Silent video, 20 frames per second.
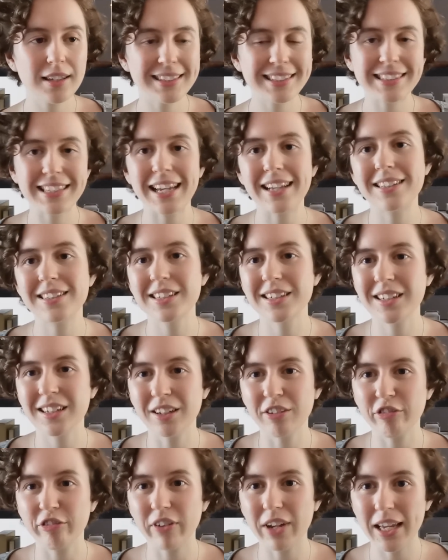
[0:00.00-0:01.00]

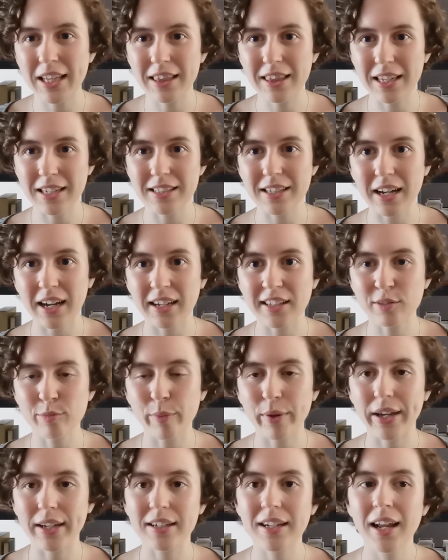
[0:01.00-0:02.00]
sensitive in this
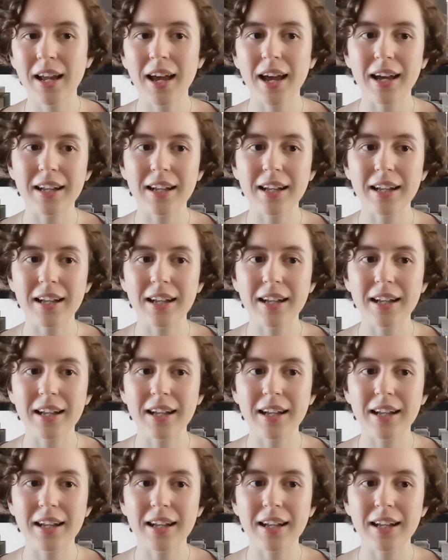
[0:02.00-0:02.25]
aspect,